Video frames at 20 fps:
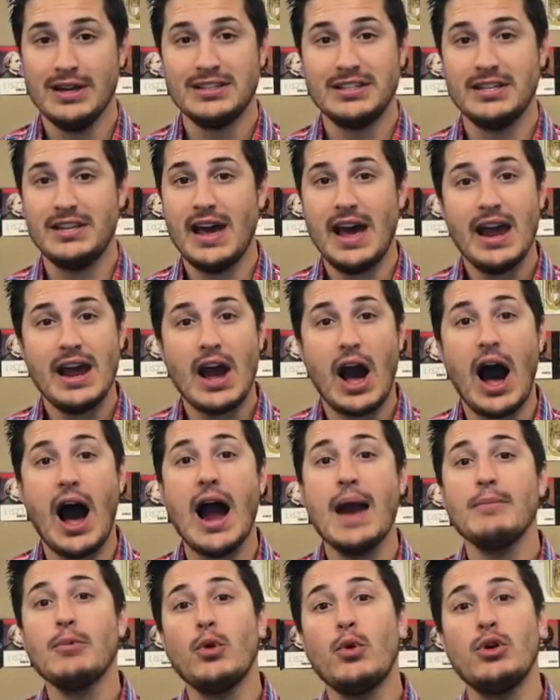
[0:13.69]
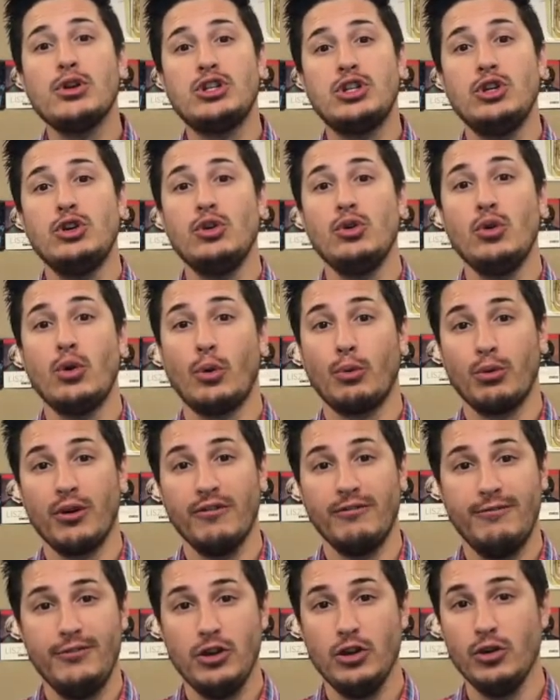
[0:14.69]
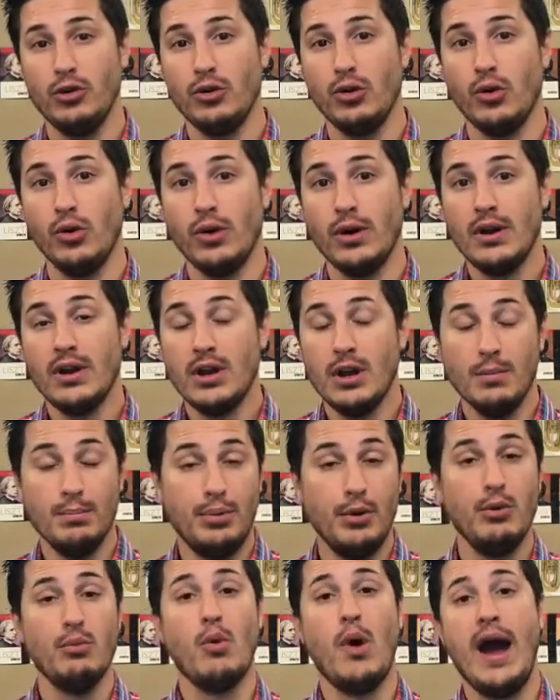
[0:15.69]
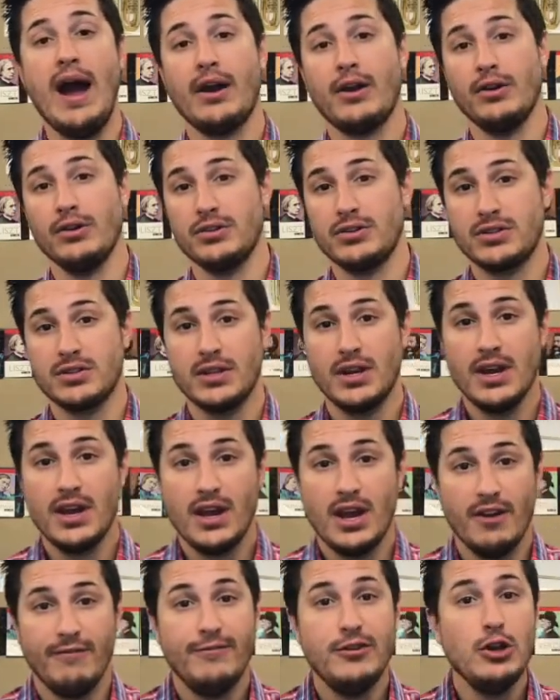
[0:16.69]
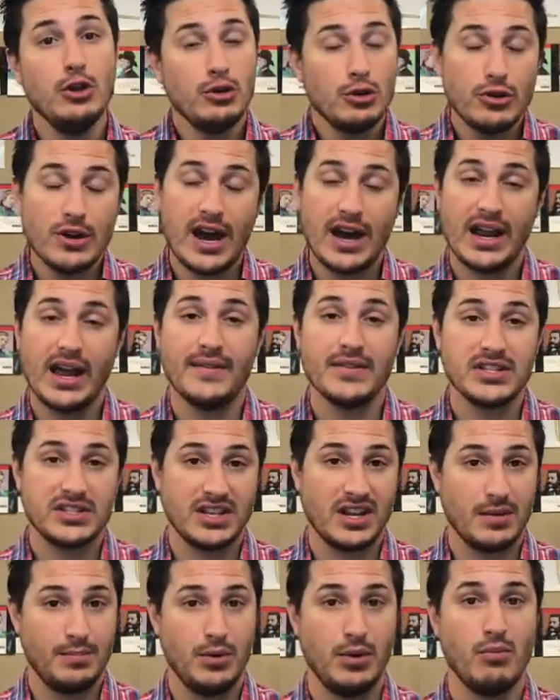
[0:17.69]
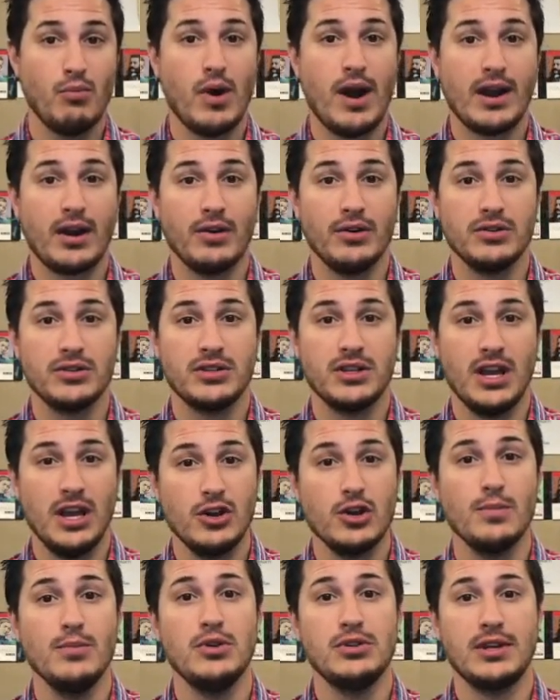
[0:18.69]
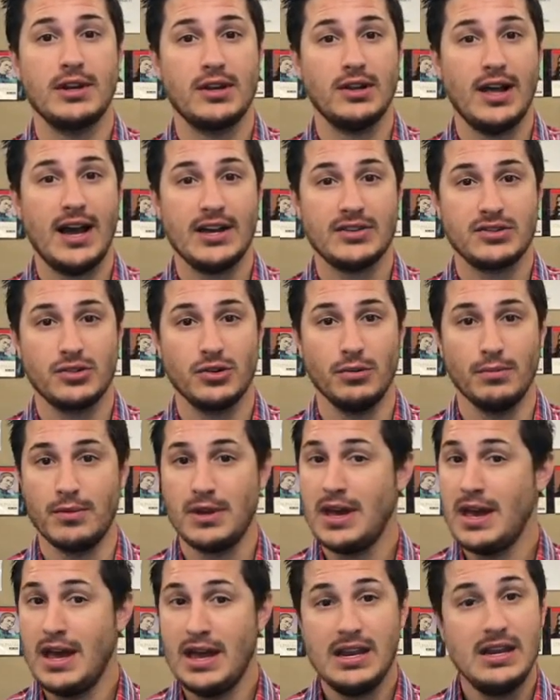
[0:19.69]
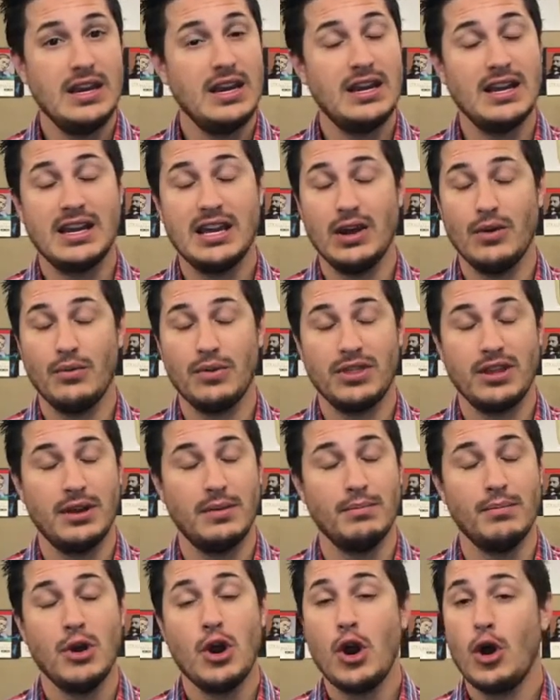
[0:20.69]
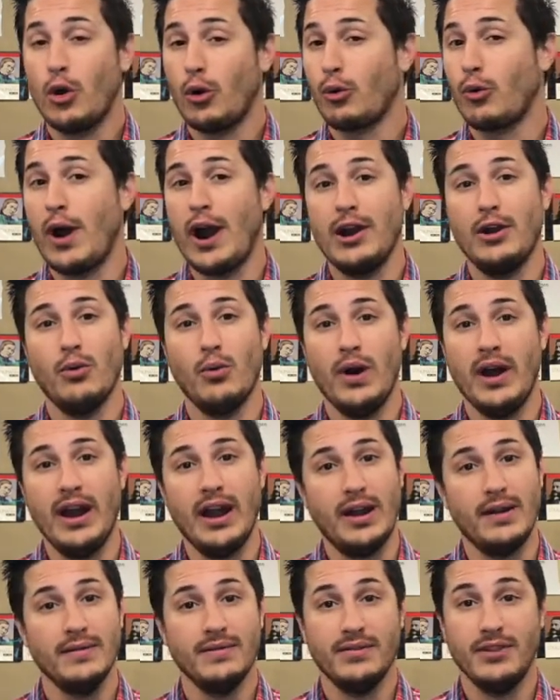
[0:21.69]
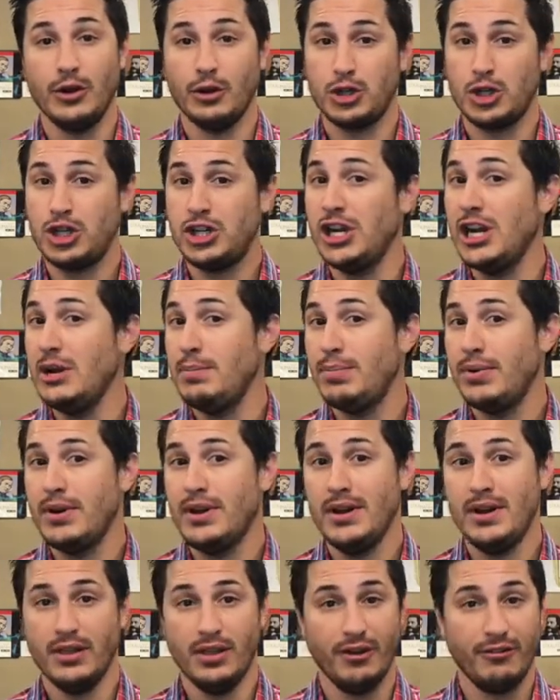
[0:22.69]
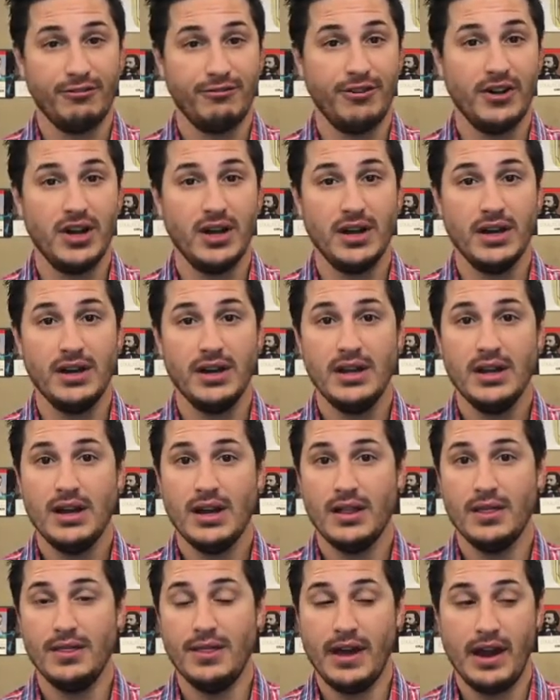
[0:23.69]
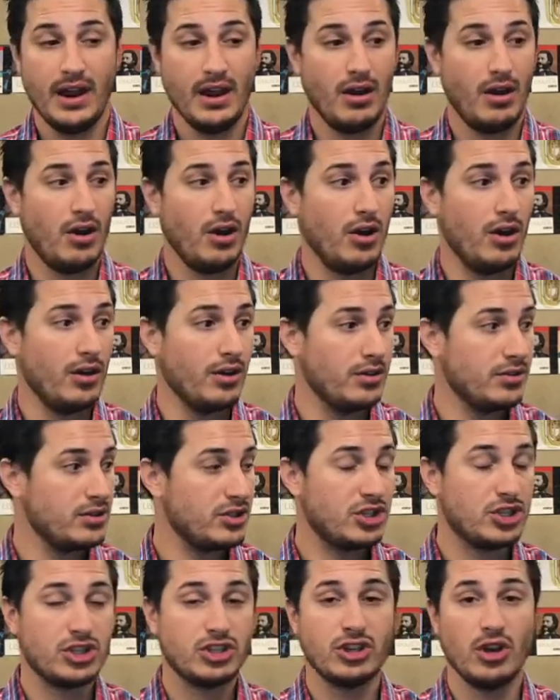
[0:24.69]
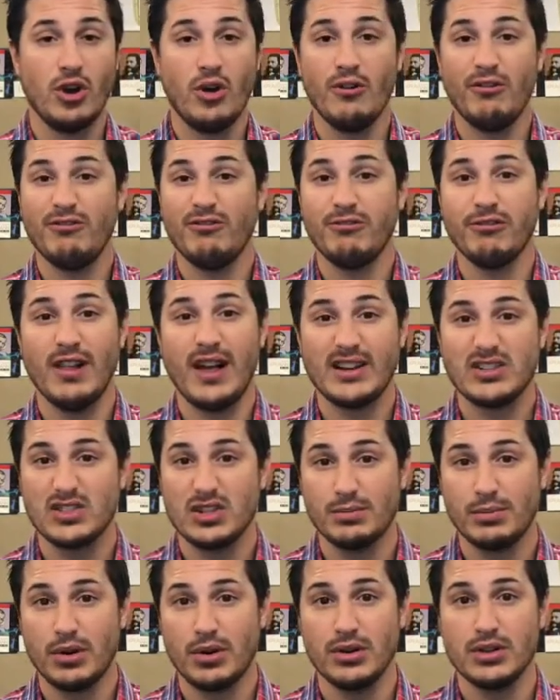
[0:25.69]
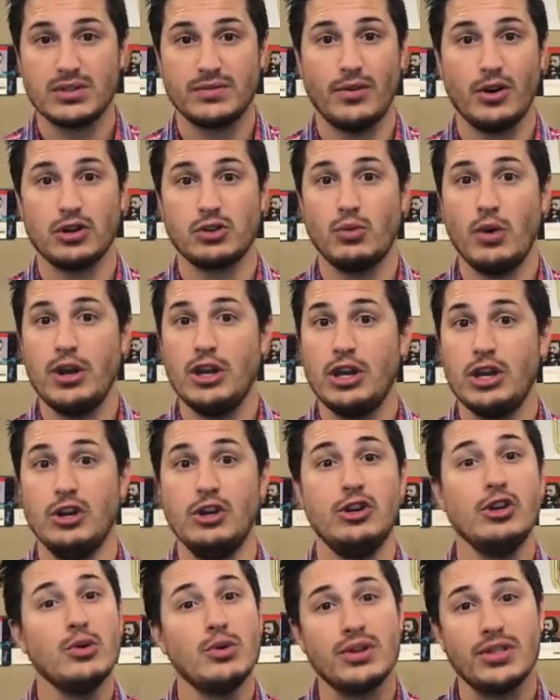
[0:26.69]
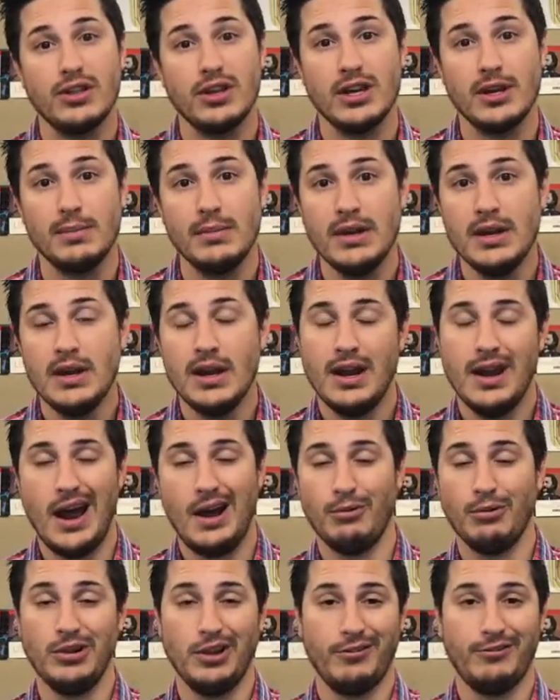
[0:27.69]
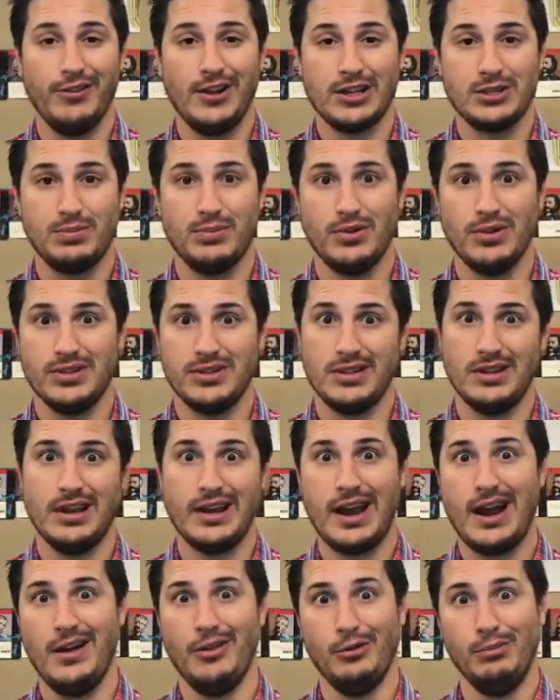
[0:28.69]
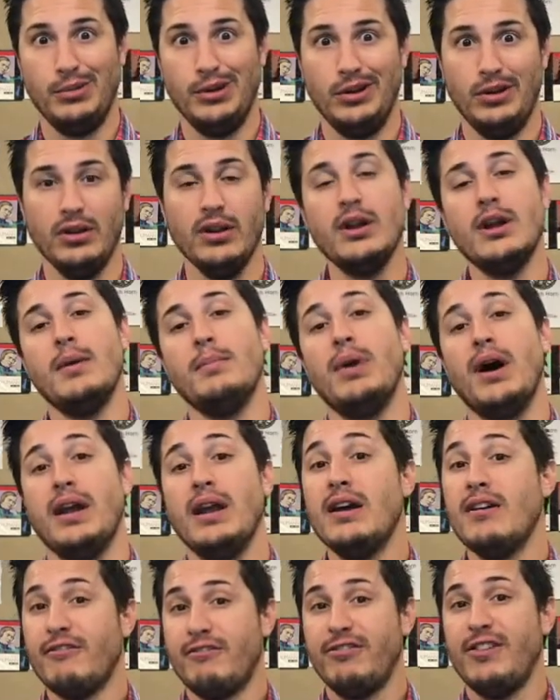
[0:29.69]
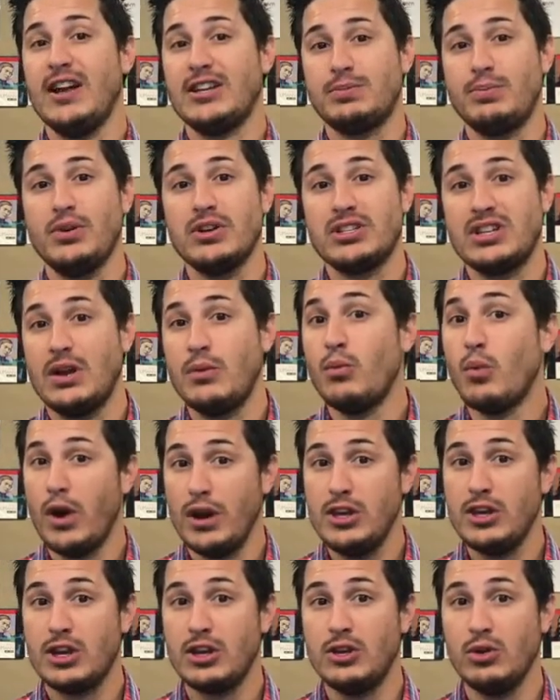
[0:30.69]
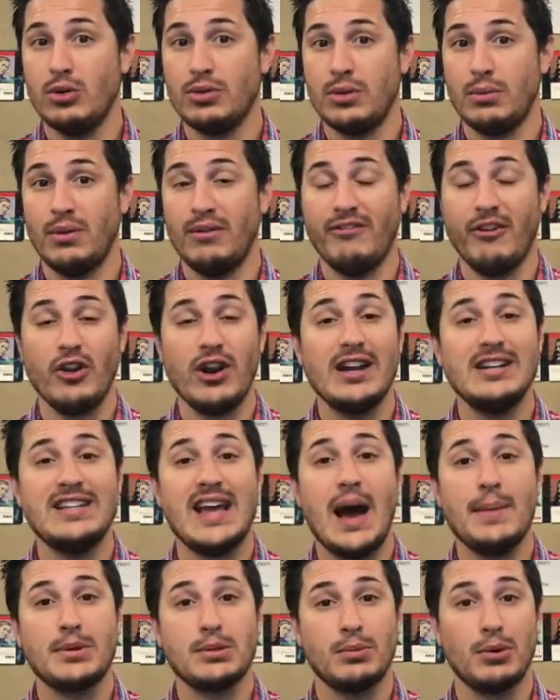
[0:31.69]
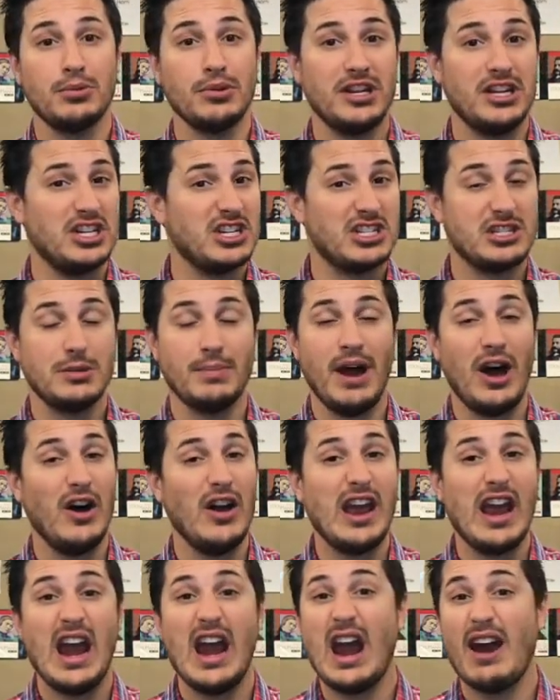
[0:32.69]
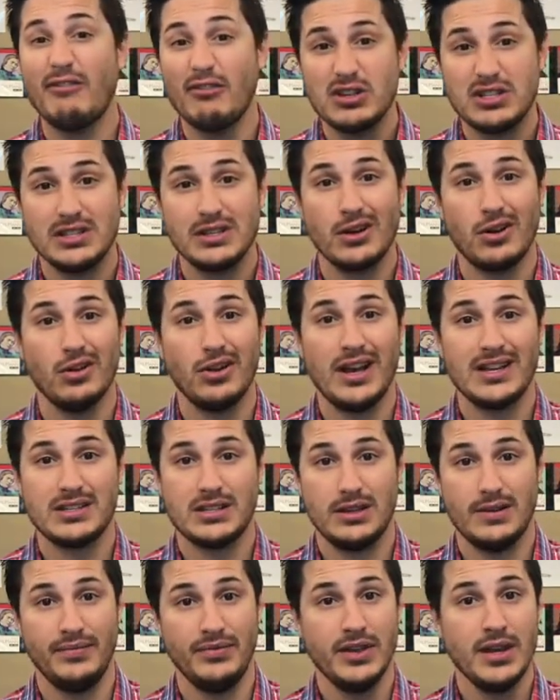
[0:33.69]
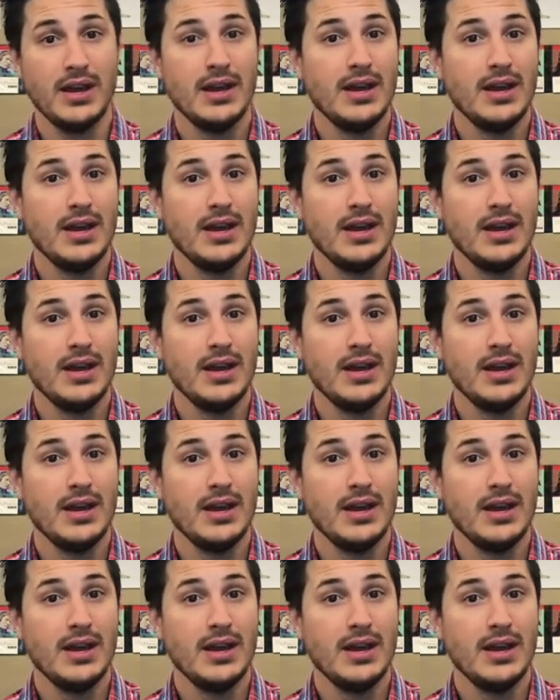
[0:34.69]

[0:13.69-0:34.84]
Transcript: Today I'm going to review boomwhackers. If you do not have a set of boomwhackers in your music classroom, you need to get them right away. They're cheap, they're fun, they are so flexible as far as what you can do with them. Not really flexible as in like how they're built, but flexible as in what you can do with them. They're very adaptable to just about every single lesson.